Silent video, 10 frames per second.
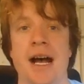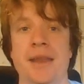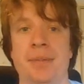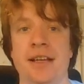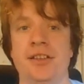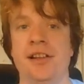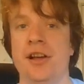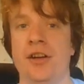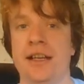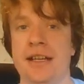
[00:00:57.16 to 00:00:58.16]
they
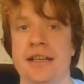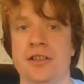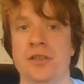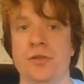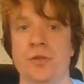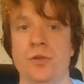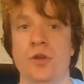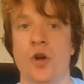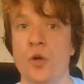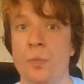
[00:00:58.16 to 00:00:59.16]
basically got to get
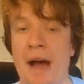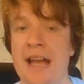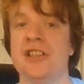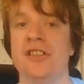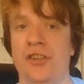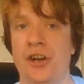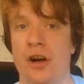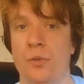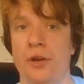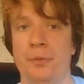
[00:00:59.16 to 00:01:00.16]
to who Patient
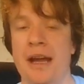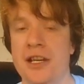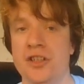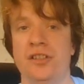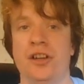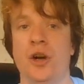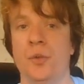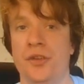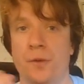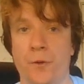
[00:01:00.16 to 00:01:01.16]
Zero was. Patient Zero
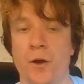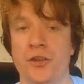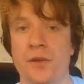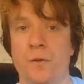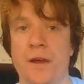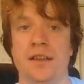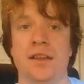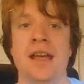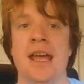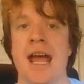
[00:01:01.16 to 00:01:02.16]
was the first
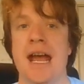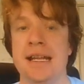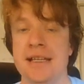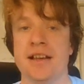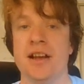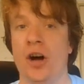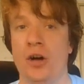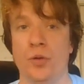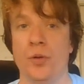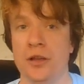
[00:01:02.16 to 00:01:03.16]
infected, and he's going to
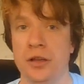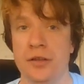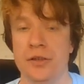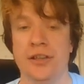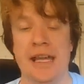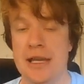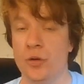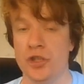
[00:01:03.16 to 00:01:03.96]
hold all the clues, he or